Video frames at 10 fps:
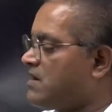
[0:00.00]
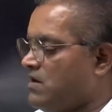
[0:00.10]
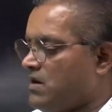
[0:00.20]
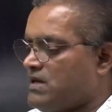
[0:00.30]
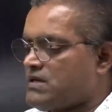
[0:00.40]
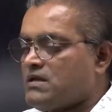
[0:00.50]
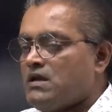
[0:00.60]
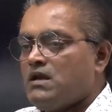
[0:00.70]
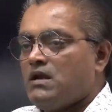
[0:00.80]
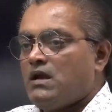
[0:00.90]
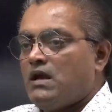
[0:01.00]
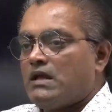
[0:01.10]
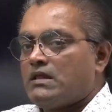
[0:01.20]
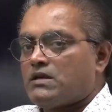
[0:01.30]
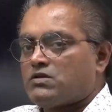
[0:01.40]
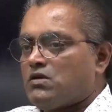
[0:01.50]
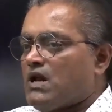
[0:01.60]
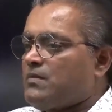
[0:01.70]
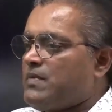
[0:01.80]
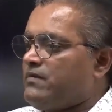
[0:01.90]
Because the
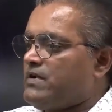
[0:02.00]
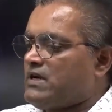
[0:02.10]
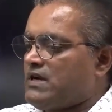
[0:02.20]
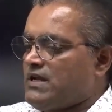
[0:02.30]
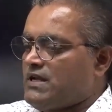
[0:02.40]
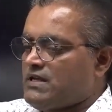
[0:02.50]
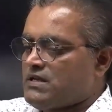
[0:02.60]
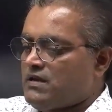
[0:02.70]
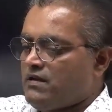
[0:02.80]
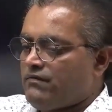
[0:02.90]
solar power is